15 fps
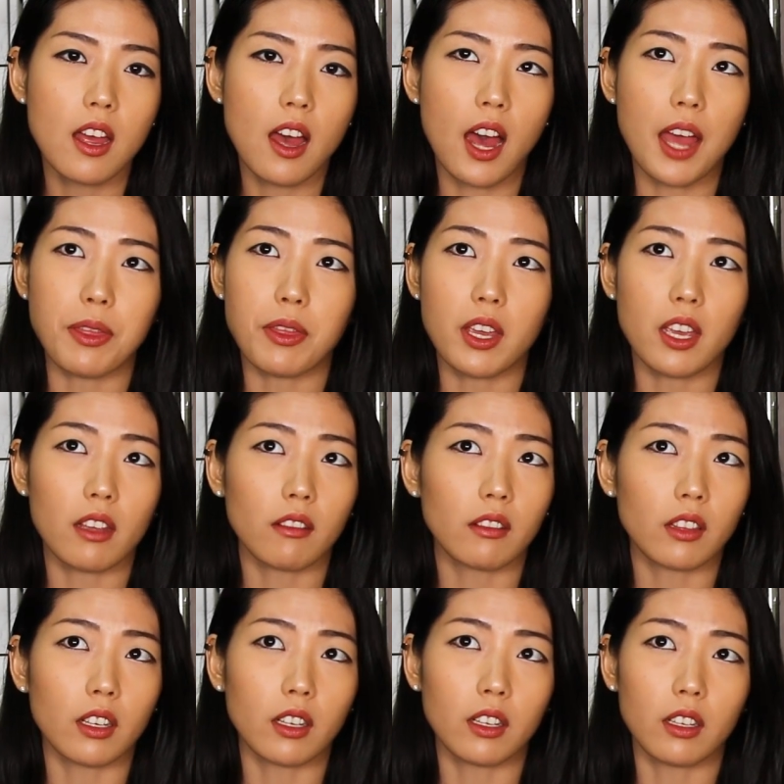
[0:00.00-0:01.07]
I think
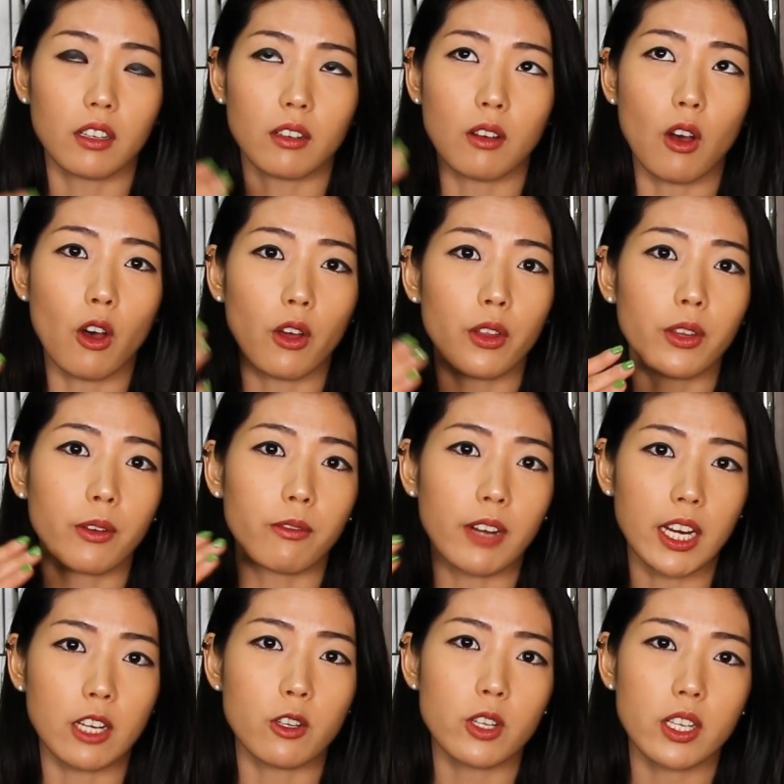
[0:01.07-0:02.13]
all the
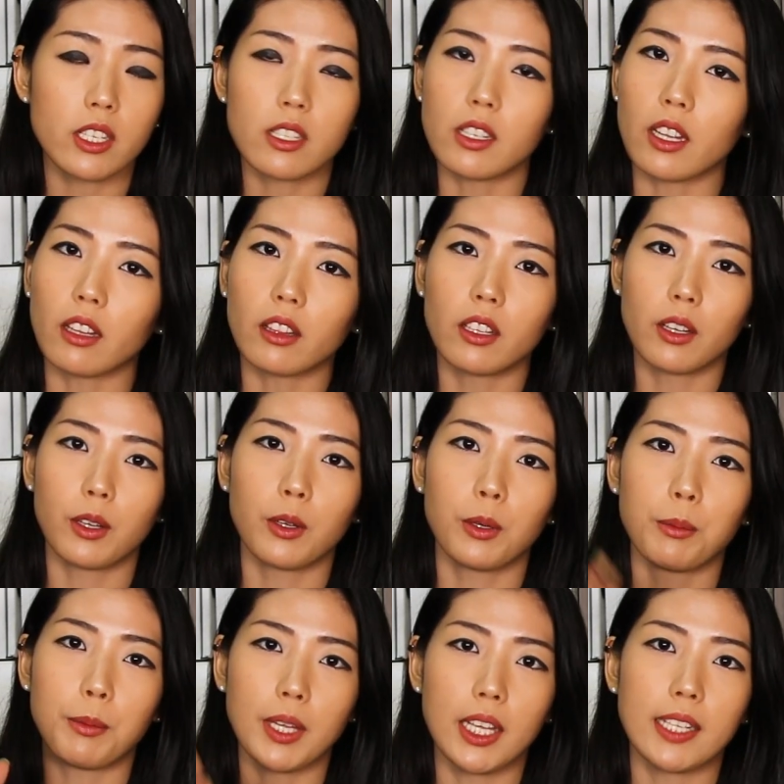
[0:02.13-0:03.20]
ranges like low,
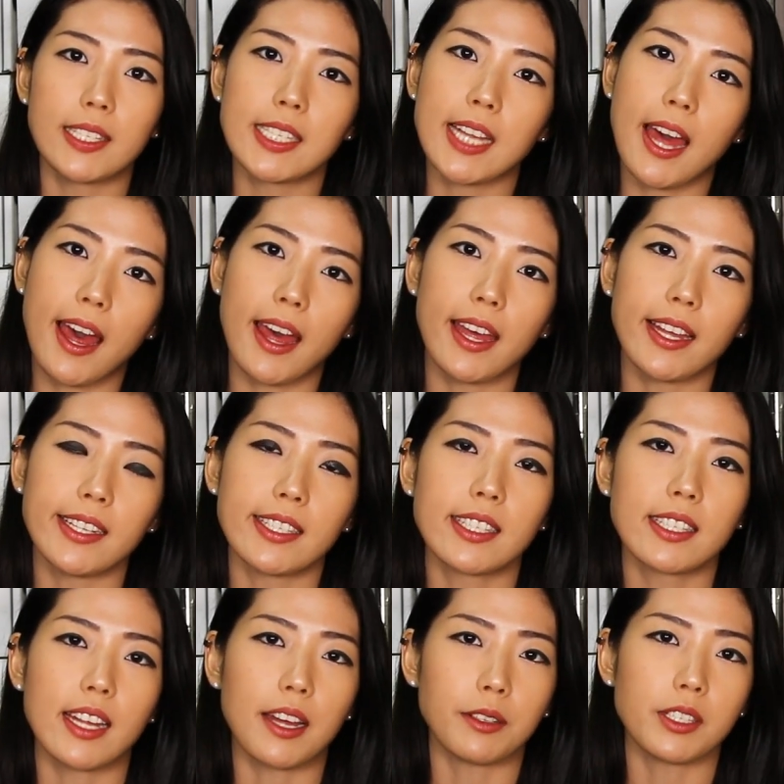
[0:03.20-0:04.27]
mids, highs,
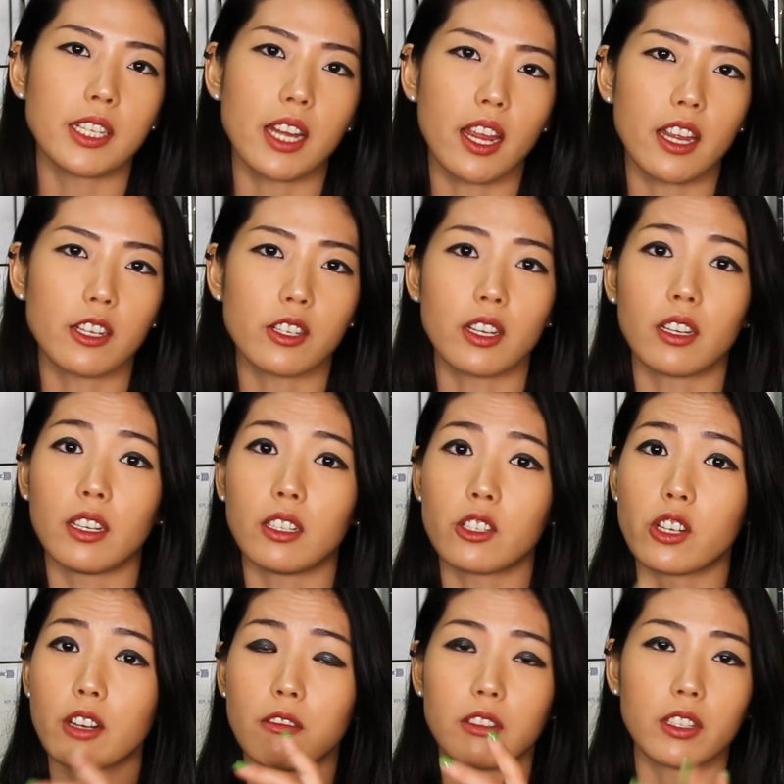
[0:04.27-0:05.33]
soundstage and
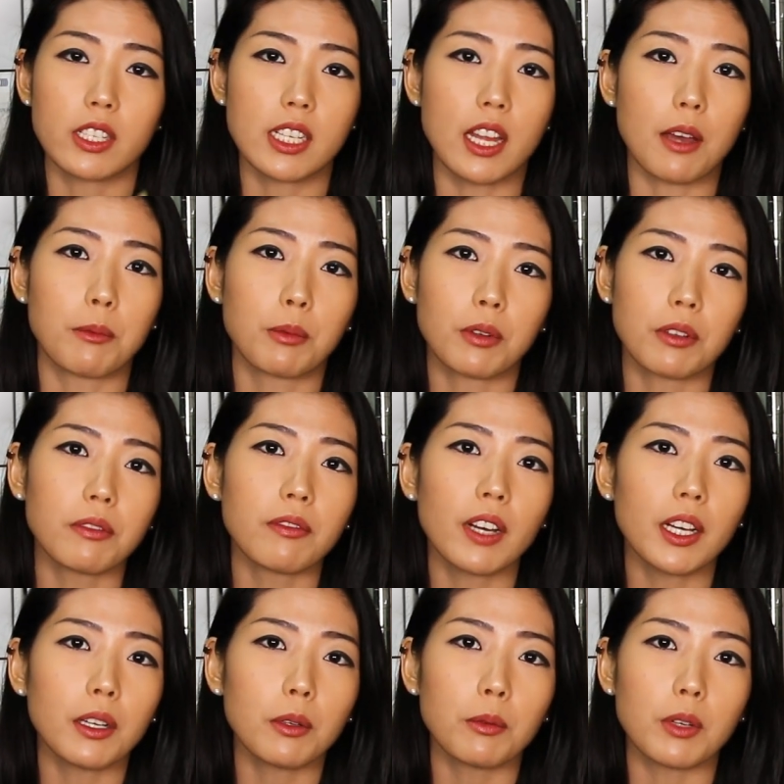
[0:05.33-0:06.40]
general sound
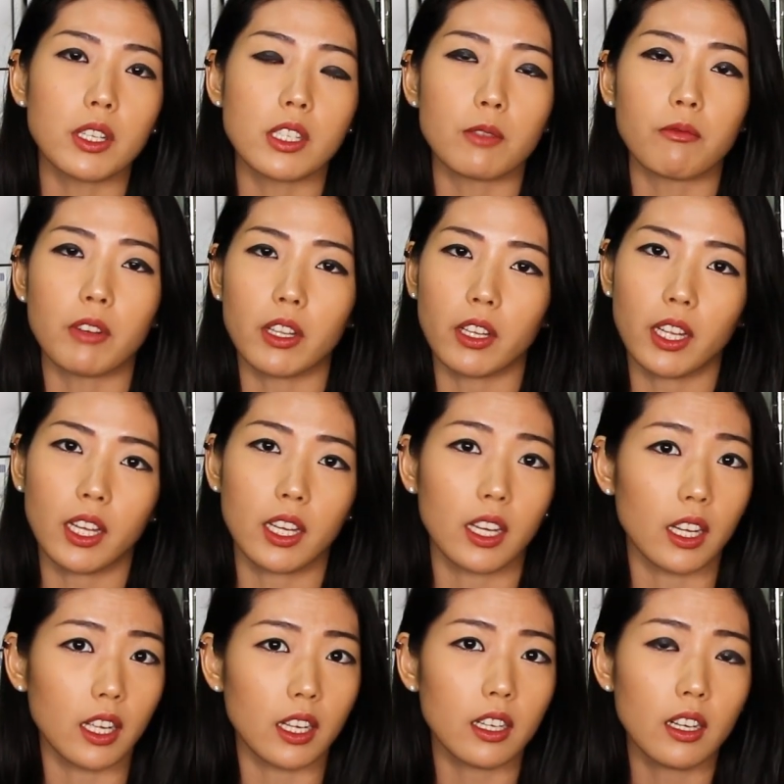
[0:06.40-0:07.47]
profile was really
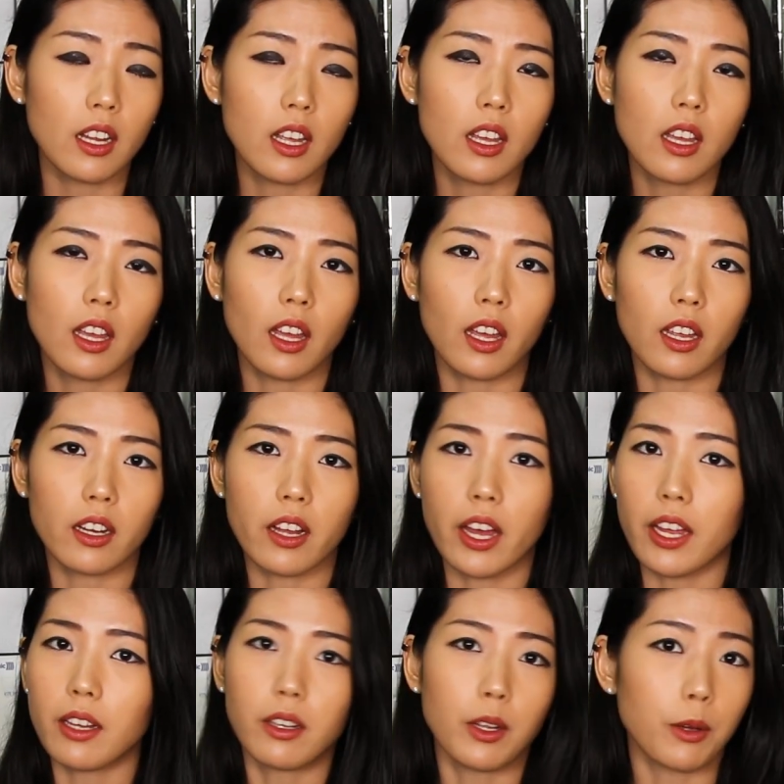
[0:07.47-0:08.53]
good and
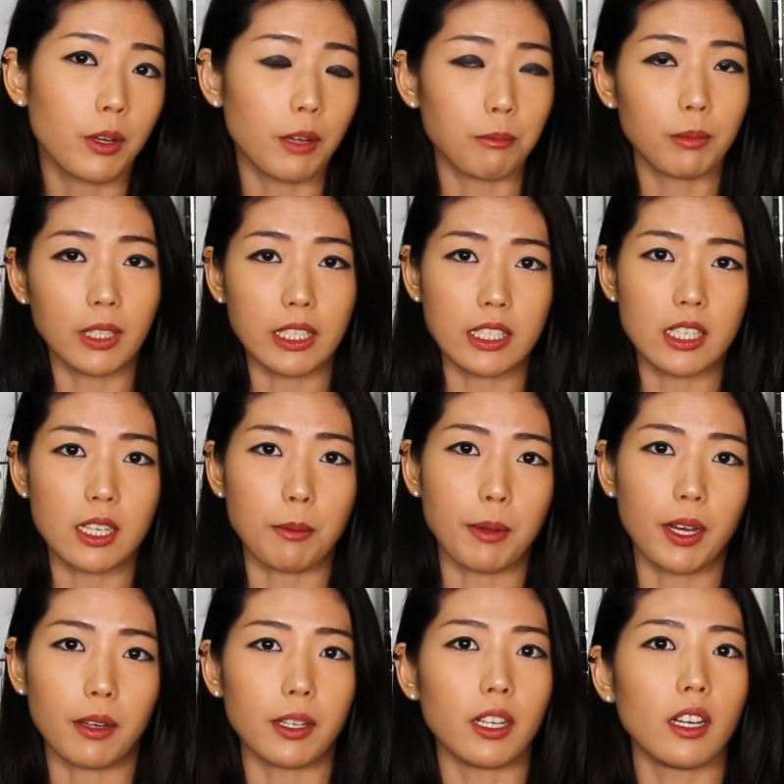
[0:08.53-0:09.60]
I have no complaints
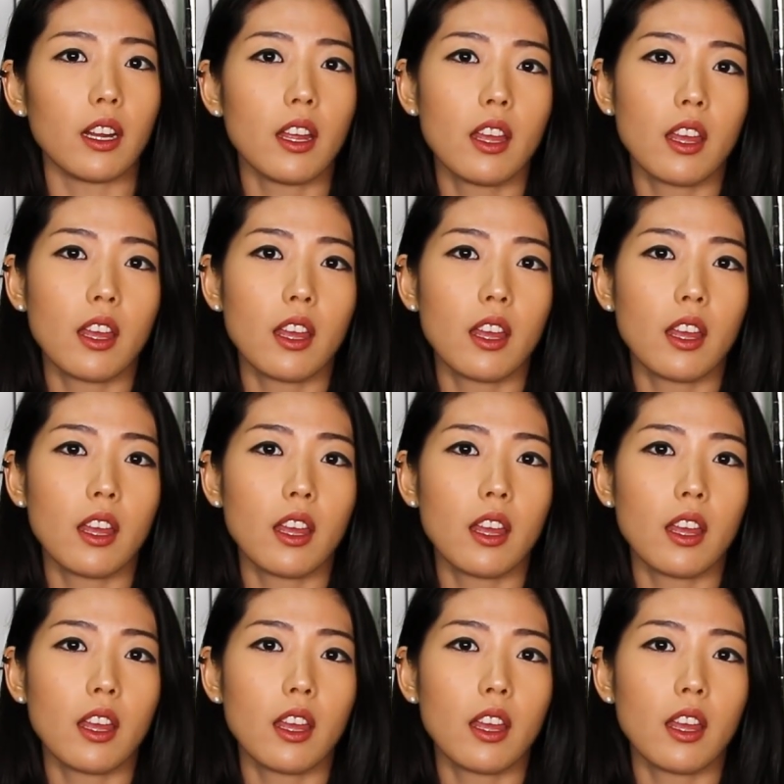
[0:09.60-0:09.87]
about it.